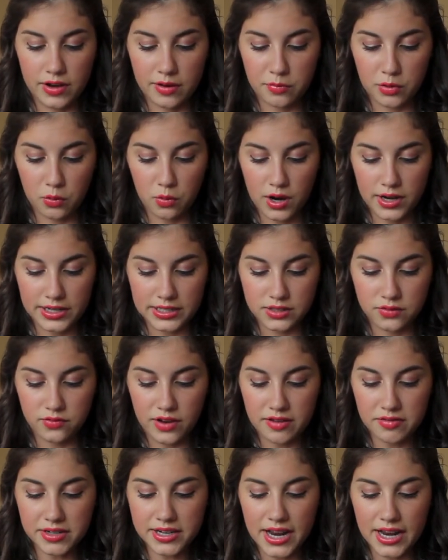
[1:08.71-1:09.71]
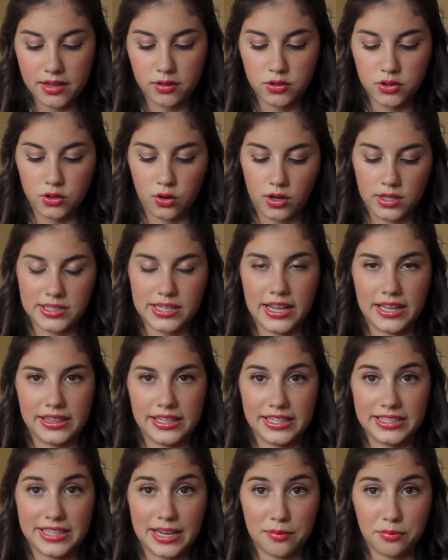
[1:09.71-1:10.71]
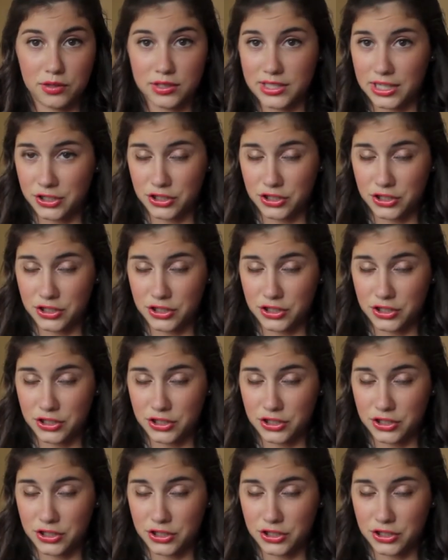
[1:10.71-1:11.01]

Number 1 is favorite kind of shorts, and the examples